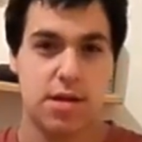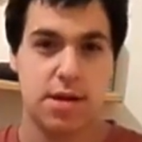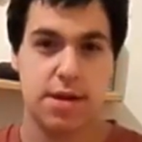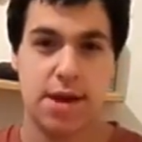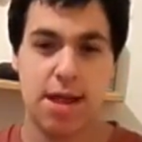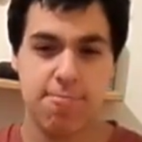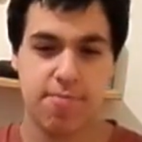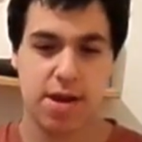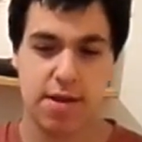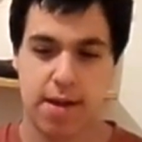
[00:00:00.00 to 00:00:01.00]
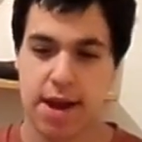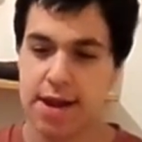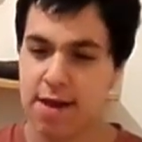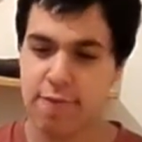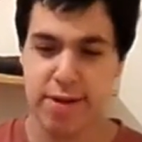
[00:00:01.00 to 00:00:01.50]
And
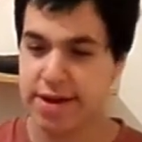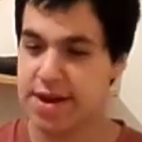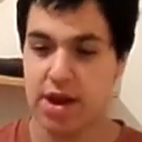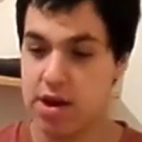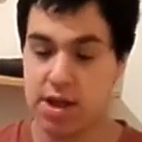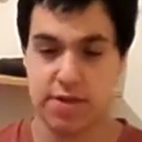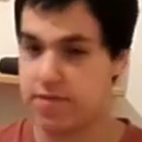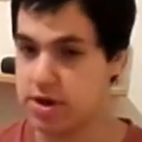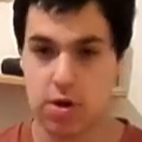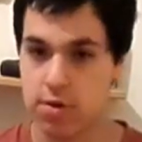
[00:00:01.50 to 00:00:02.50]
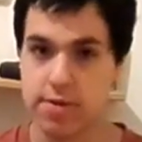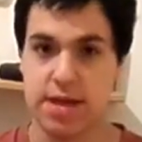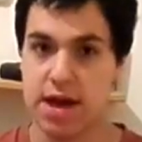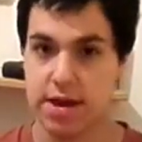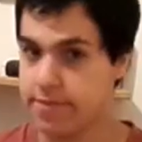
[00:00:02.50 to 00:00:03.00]
I've been reading a lot of manga. Oh
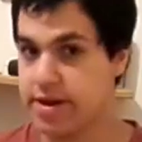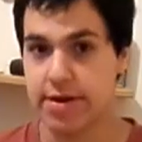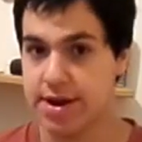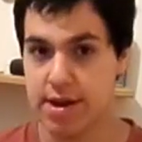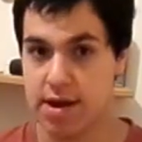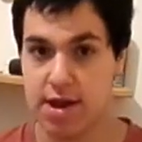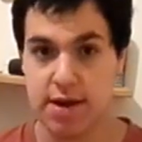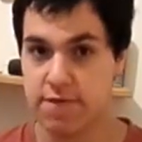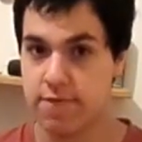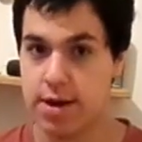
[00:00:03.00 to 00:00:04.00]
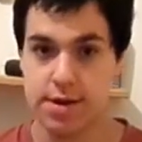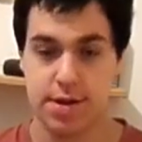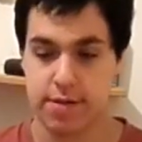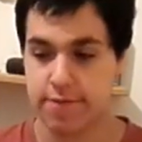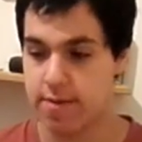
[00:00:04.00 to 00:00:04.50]
yeah, I've been reading a lot of
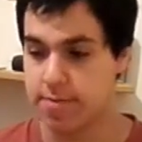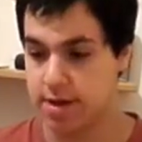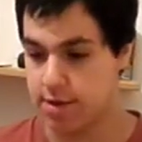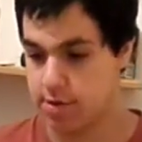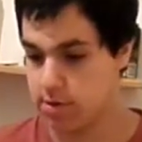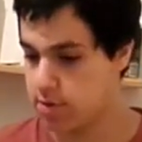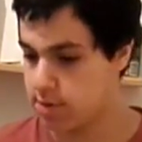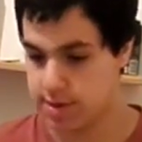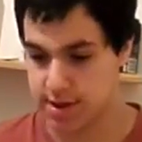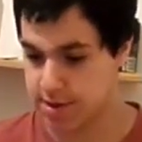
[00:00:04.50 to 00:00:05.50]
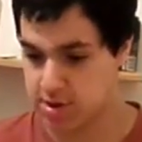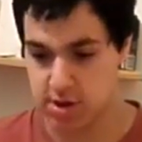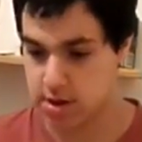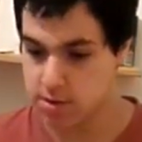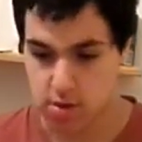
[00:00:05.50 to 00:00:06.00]
mangas from Crunchyroll
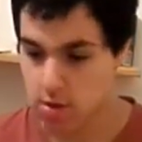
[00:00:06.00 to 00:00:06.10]
section.